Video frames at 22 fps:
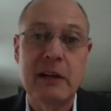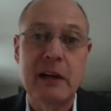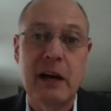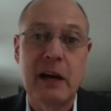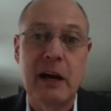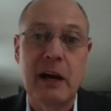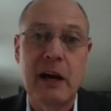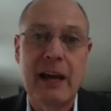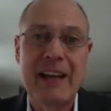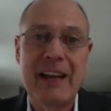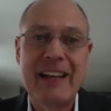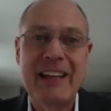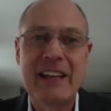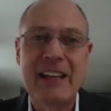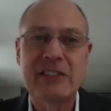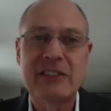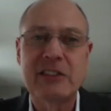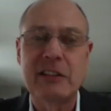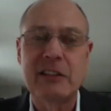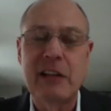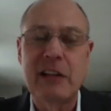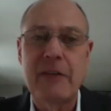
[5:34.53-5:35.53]
And he has
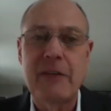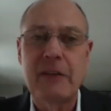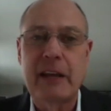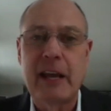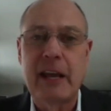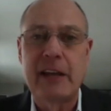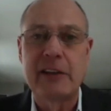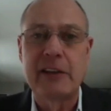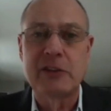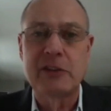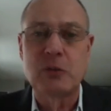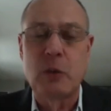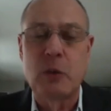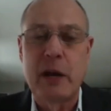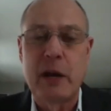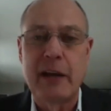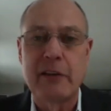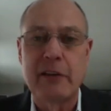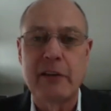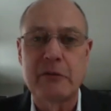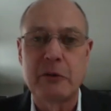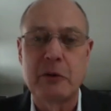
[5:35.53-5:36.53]
to navigate his
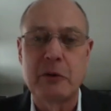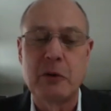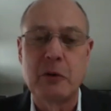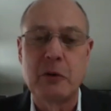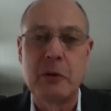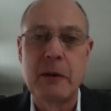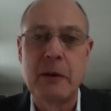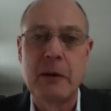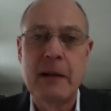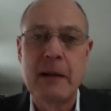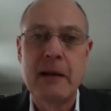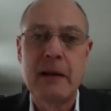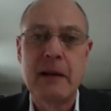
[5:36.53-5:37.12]
way through